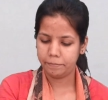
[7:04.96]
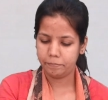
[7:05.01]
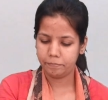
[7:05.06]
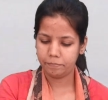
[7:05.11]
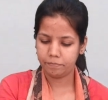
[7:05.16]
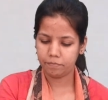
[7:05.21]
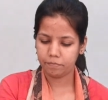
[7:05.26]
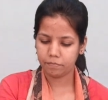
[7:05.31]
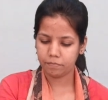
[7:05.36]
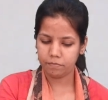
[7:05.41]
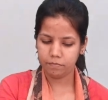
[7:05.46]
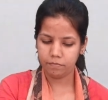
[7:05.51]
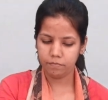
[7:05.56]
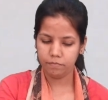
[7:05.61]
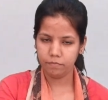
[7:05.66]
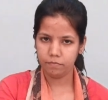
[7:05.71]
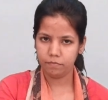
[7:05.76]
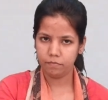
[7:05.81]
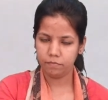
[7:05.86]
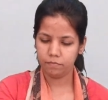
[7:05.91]

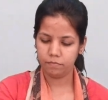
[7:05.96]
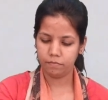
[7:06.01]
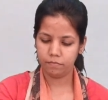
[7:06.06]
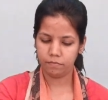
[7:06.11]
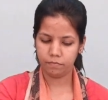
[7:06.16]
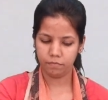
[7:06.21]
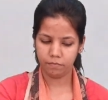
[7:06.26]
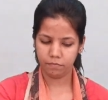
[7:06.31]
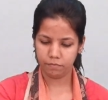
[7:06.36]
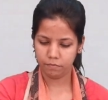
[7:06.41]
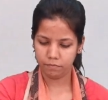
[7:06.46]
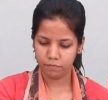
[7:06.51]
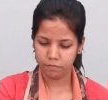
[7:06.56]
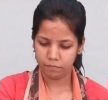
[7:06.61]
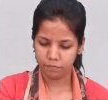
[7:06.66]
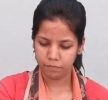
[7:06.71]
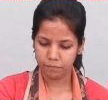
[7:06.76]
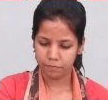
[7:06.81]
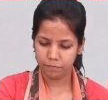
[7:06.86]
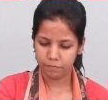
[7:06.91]

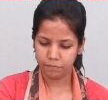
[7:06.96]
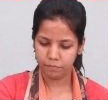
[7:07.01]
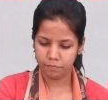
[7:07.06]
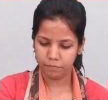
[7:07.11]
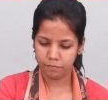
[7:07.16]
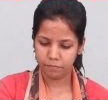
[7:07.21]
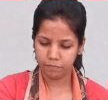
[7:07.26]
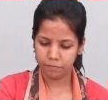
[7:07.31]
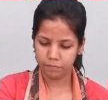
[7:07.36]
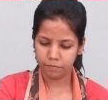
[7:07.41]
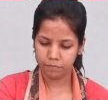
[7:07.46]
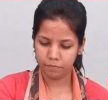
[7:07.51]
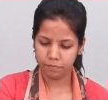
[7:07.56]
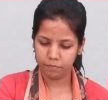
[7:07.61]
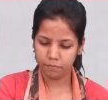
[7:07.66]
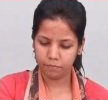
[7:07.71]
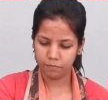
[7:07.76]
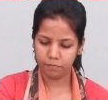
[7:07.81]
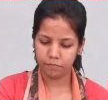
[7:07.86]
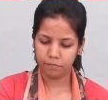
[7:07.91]

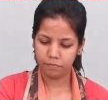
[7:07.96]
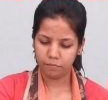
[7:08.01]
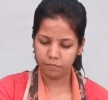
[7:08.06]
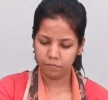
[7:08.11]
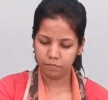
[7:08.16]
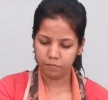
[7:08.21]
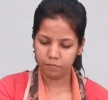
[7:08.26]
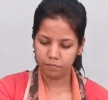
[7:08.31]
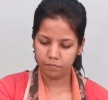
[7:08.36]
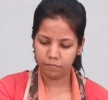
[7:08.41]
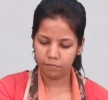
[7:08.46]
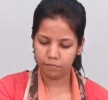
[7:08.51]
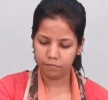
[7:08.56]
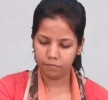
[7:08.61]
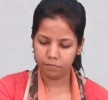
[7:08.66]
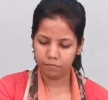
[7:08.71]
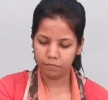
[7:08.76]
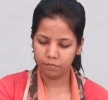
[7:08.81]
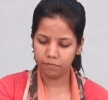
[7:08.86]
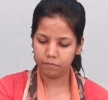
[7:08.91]

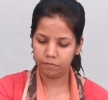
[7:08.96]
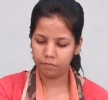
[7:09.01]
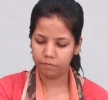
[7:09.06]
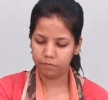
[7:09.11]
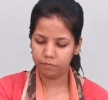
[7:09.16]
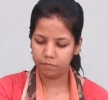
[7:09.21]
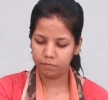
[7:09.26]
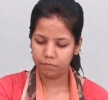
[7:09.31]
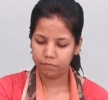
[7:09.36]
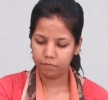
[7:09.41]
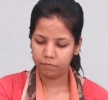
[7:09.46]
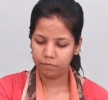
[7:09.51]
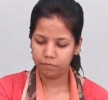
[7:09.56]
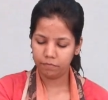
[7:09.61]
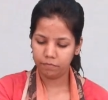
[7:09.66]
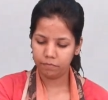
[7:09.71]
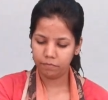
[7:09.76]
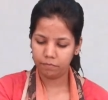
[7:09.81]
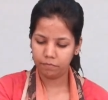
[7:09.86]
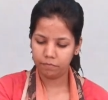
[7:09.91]

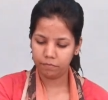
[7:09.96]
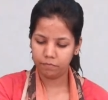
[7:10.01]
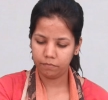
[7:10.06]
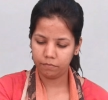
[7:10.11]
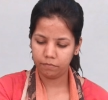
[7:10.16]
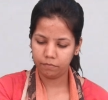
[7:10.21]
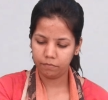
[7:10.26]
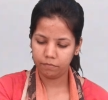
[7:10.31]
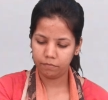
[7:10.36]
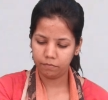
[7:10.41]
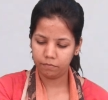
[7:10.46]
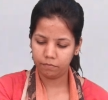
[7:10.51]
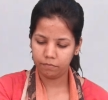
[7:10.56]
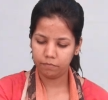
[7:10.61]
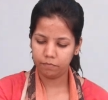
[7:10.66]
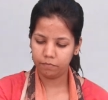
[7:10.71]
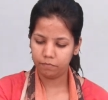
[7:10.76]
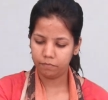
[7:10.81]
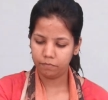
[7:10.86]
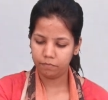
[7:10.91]

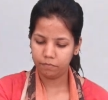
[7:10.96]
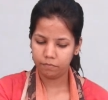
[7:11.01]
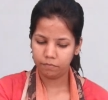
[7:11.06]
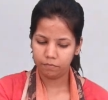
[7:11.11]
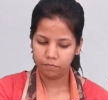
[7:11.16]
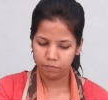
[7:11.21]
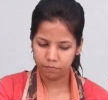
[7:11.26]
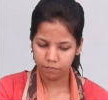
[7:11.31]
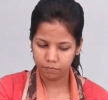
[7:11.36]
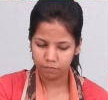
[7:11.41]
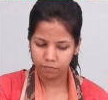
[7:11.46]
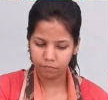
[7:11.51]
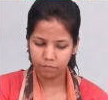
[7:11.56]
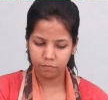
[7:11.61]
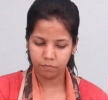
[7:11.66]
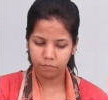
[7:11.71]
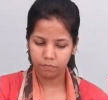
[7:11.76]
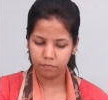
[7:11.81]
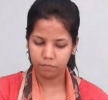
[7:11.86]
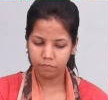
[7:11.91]

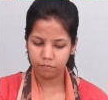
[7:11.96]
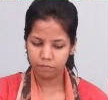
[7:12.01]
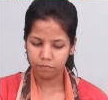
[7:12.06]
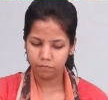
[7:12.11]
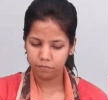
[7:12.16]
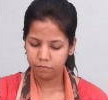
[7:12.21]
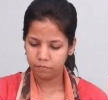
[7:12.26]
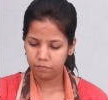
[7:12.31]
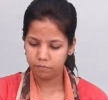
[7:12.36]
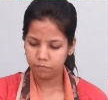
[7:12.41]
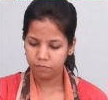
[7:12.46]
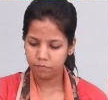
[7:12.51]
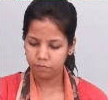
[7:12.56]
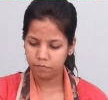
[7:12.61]
[no speech]